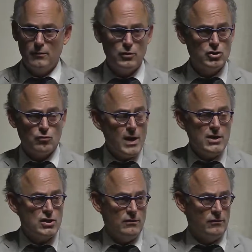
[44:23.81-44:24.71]
The
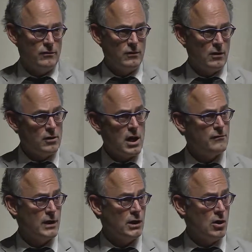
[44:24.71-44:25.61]
durations are not
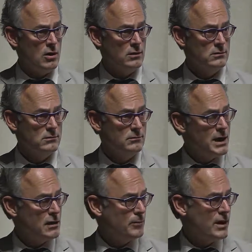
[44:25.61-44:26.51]
very long.
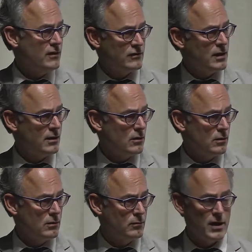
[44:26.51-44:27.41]
Many of the plays take
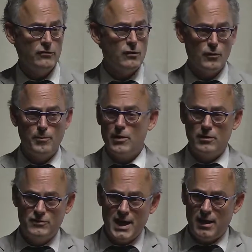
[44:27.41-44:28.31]
place over a
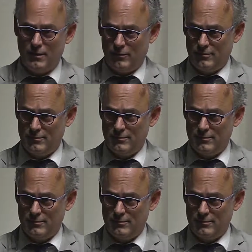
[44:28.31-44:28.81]
period of days.